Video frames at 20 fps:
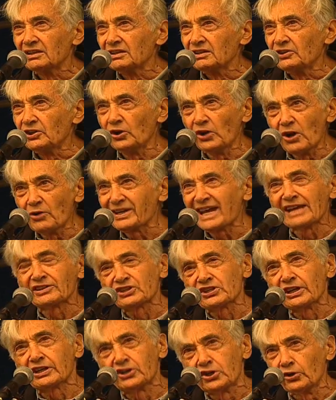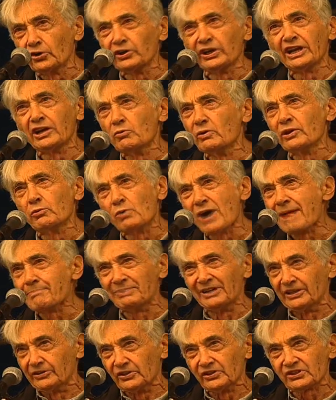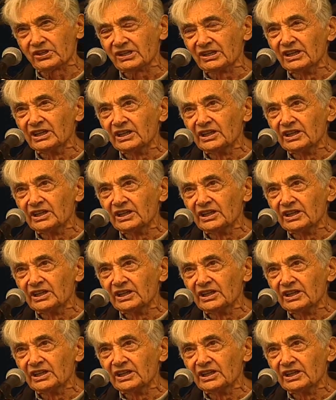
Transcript: You don't get security with weapons.